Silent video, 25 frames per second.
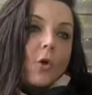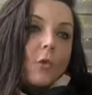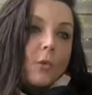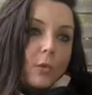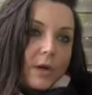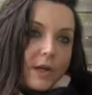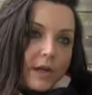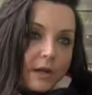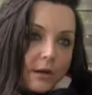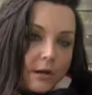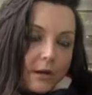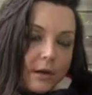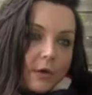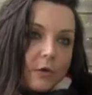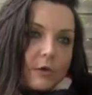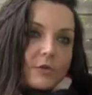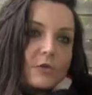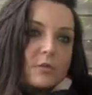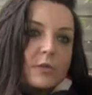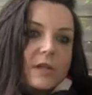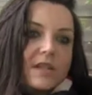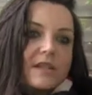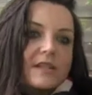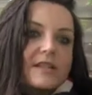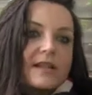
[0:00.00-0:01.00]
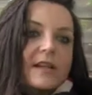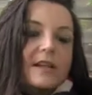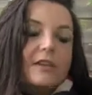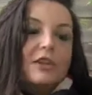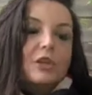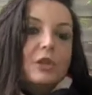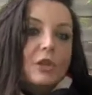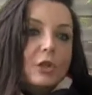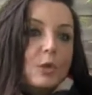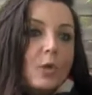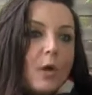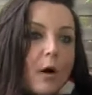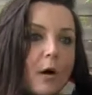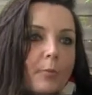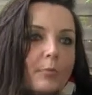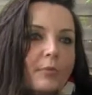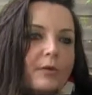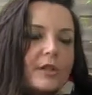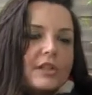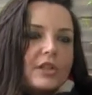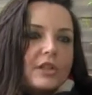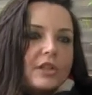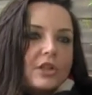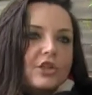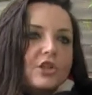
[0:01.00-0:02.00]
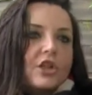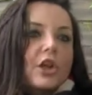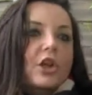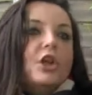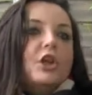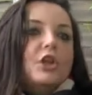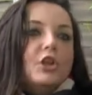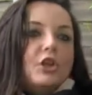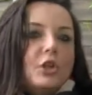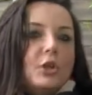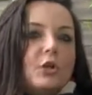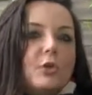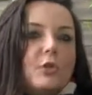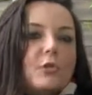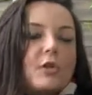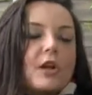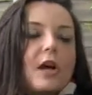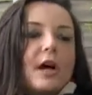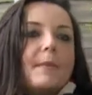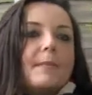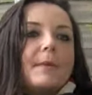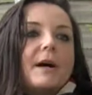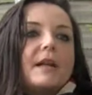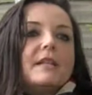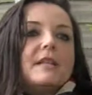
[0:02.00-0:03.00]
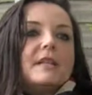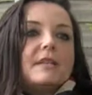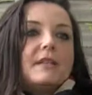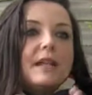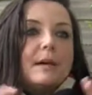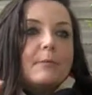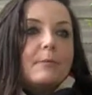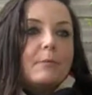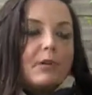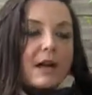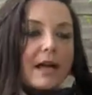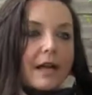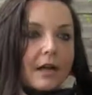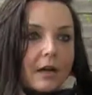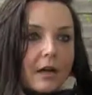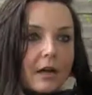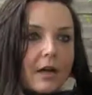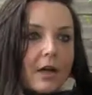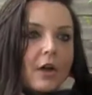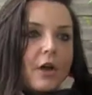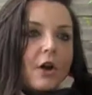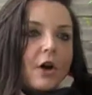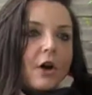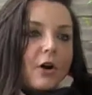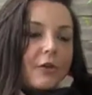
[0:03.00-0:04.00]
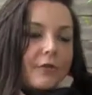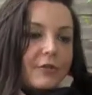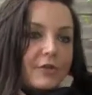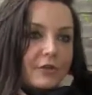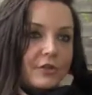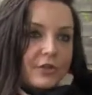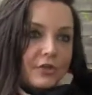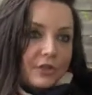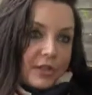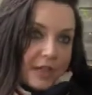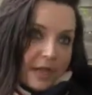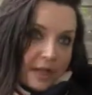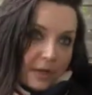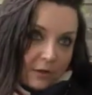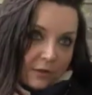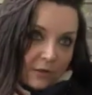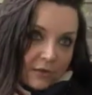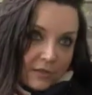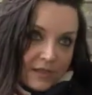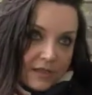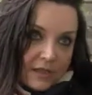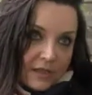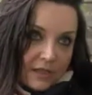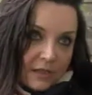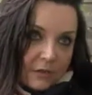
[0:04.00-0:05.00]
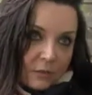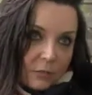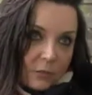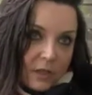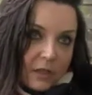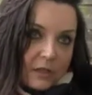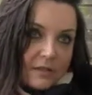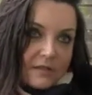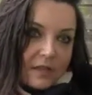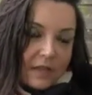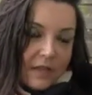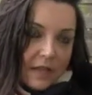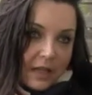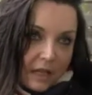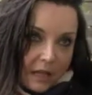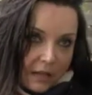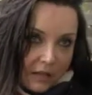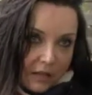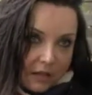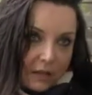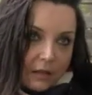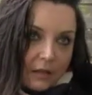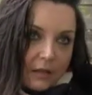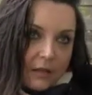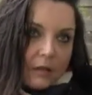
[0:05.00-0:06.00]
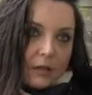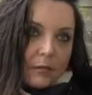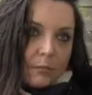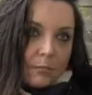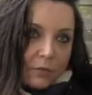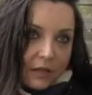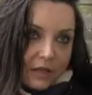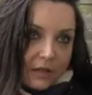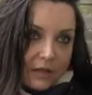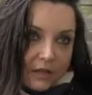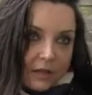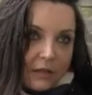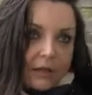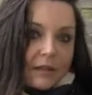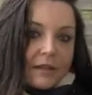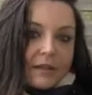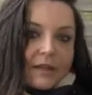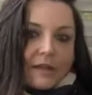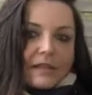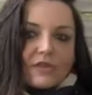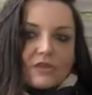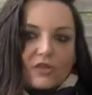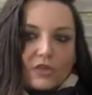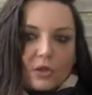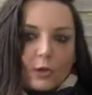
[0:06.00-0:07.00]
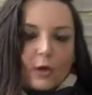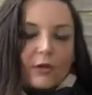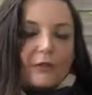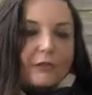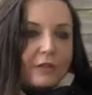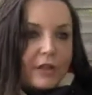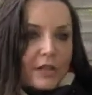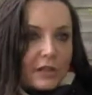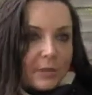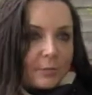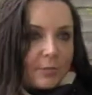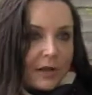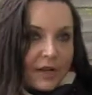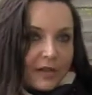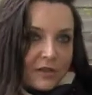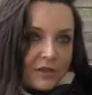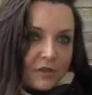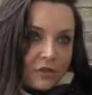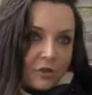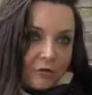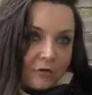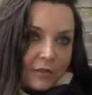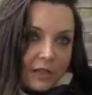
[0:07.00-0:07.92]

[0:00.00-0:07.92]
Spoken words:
We are not. We say that you are British. You come under the umbrella of the Judeo-Christian world in Britain. That is, you are free to practice your